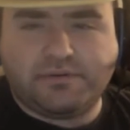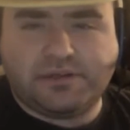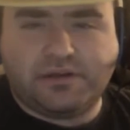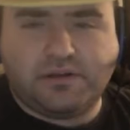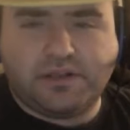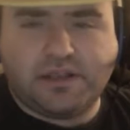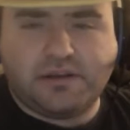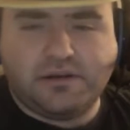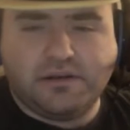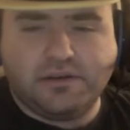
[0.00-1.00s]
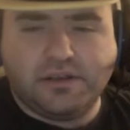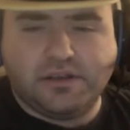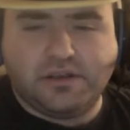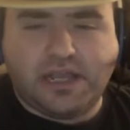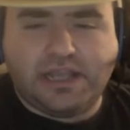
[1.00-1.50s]
the fuck was it called again?
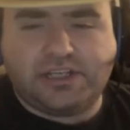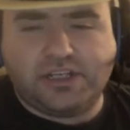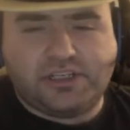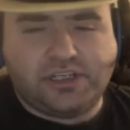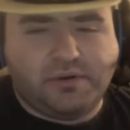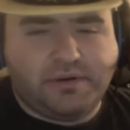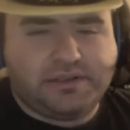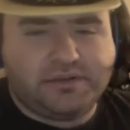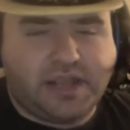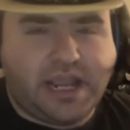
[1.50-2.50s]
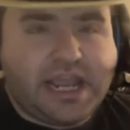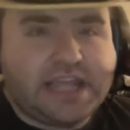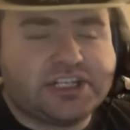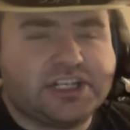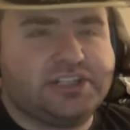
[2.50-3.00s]
Ancient Zoans. Okay,
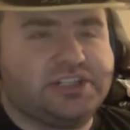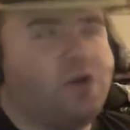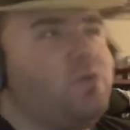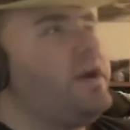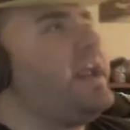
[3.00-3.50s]
Ancient